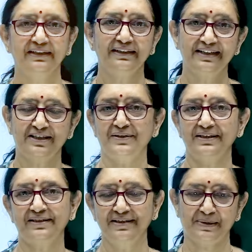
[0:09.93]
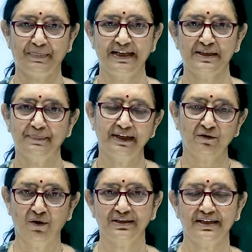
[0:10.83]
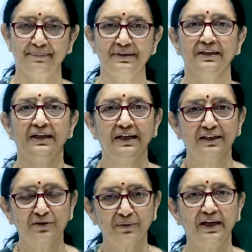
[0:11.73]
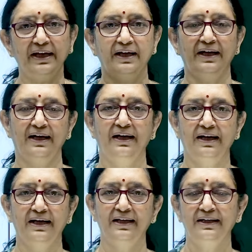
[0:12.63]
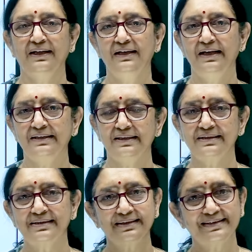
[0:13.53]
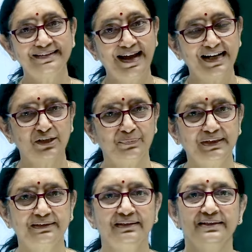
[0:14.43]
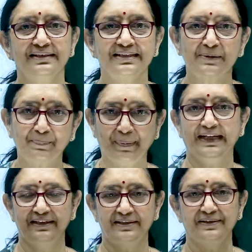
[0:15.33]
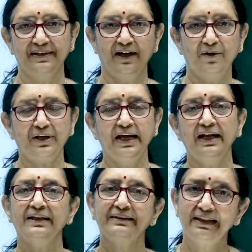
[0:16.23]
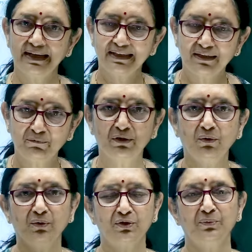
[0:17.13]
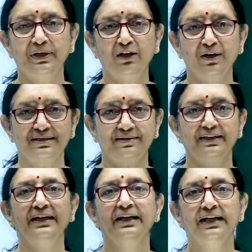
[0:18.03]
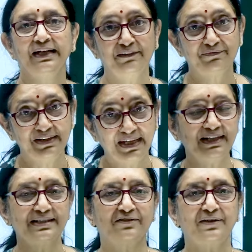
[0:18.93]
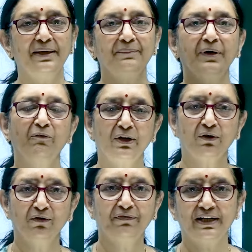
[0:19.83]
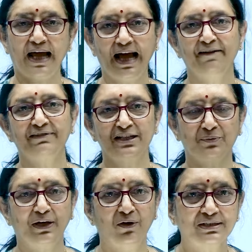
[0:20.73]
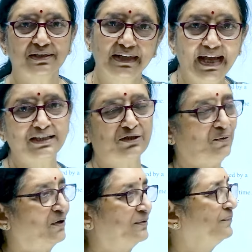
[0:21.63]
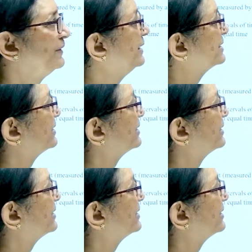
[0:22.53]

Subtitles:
distance displacement concept. Today, let us start with speed. Okay, then we go to velocity. If there is time, we go for average velocity and so on. So,